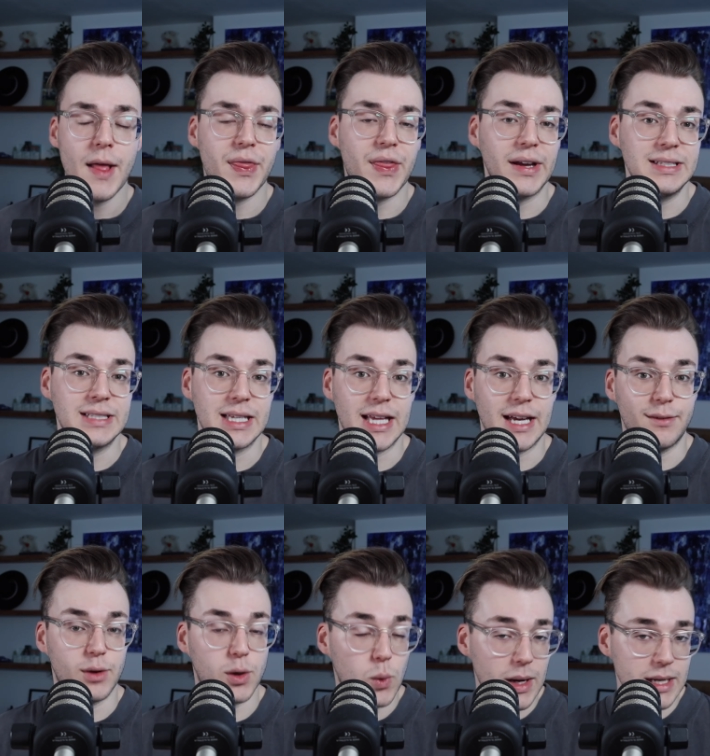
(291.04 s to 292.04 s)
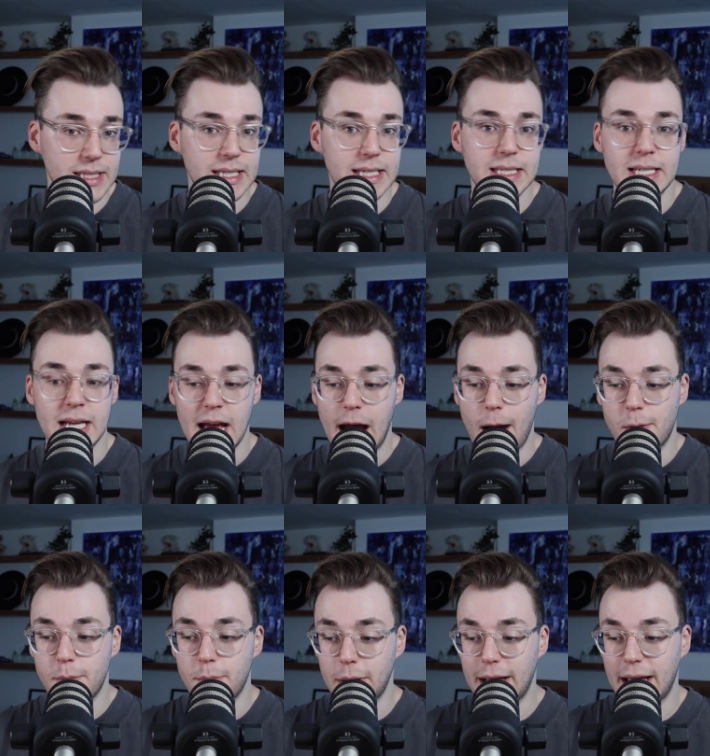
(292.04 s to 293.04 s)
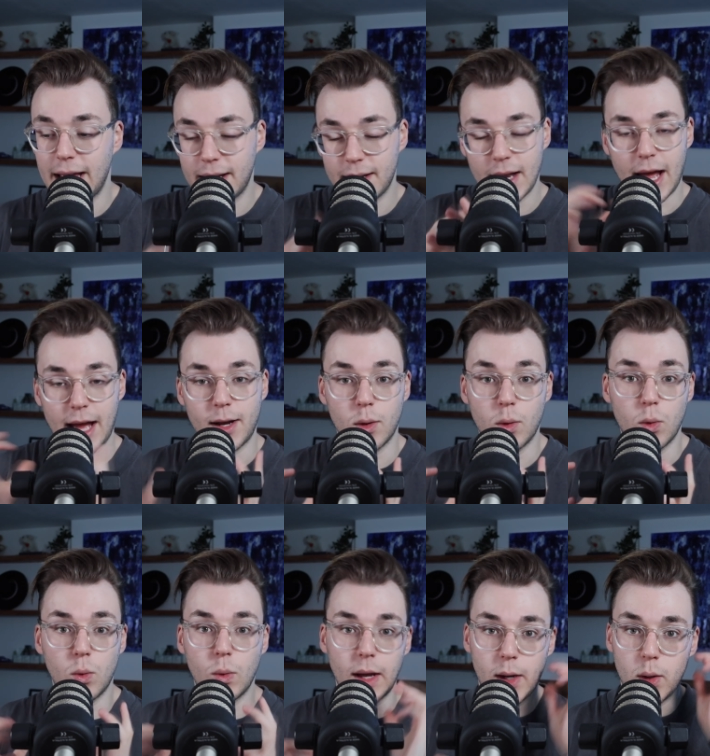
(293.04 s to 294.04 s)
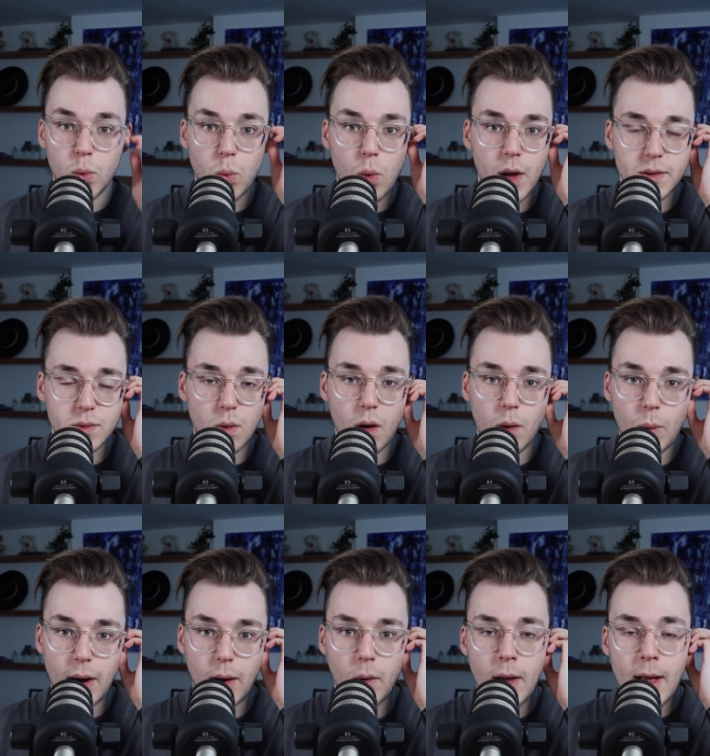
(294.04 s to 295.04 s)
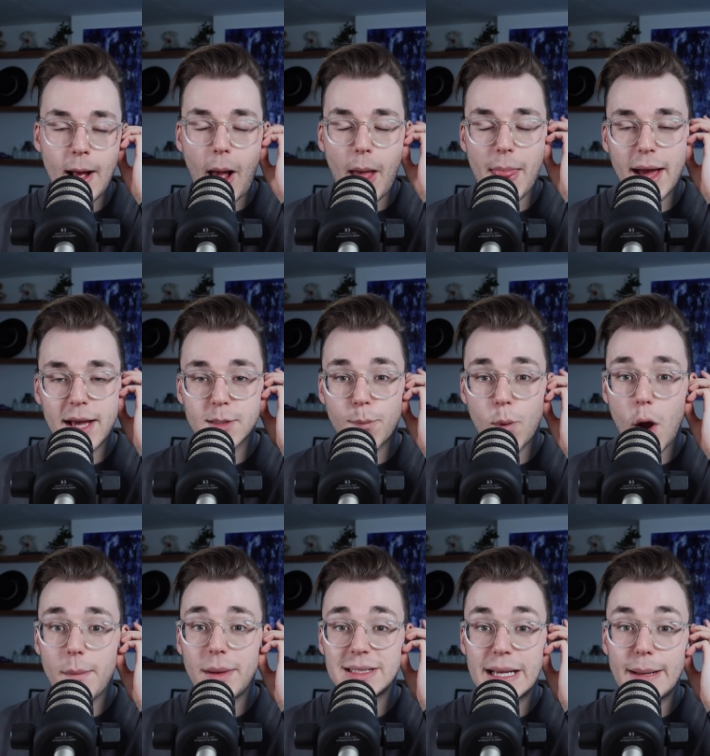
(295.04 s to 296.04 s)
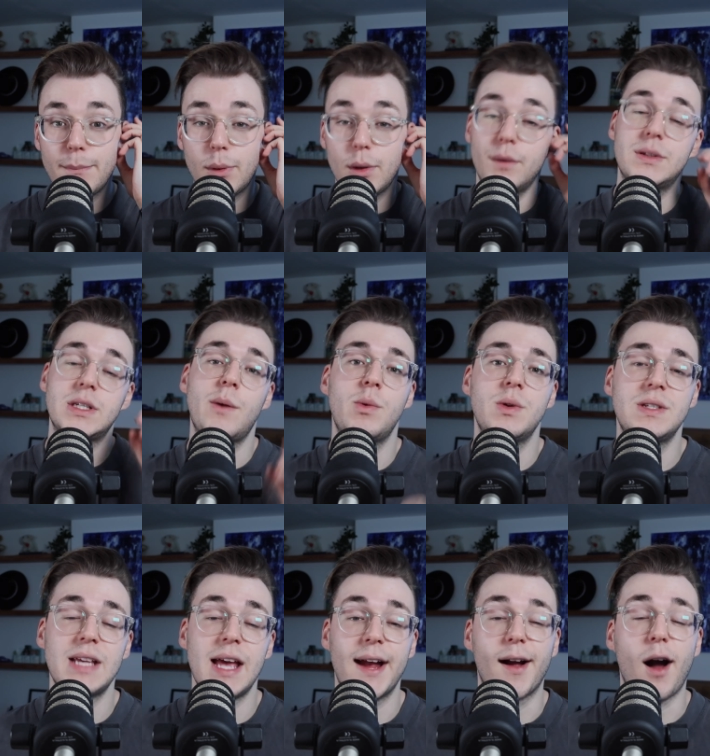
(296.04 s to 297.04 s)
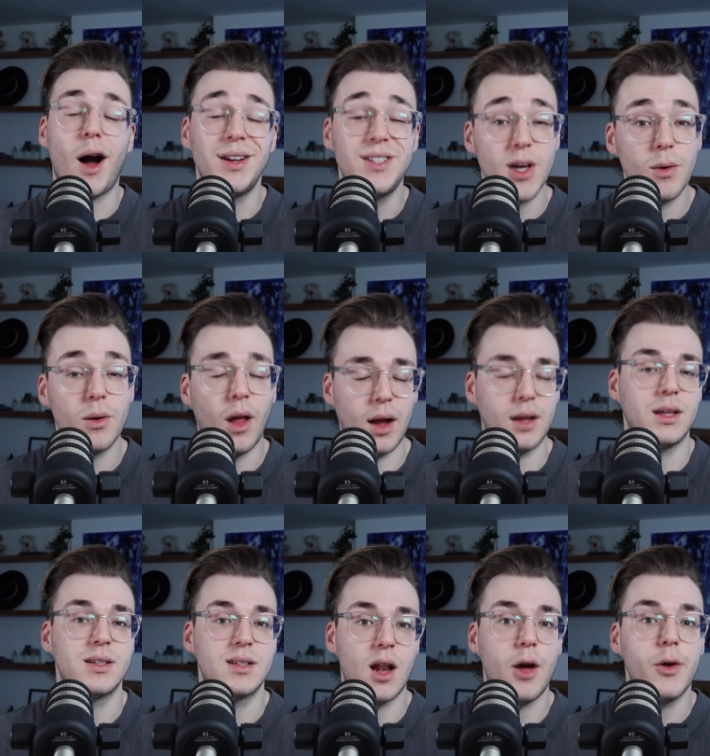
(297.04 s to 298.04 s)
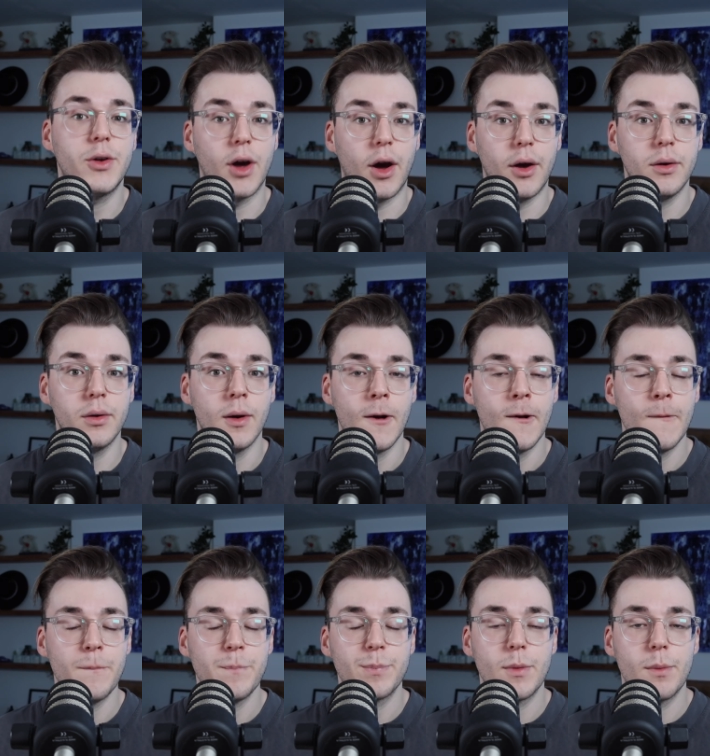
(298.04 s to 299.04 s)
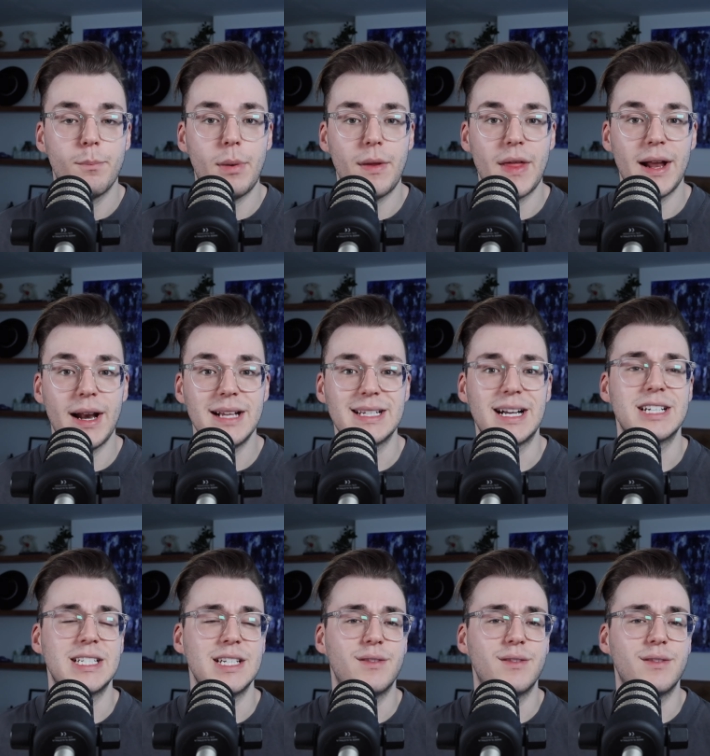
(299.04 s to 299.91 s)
things that they've requested, and we put it in and it all works quite well. And that is a prime example of someone saying, I don't like this logo. but then it's actually a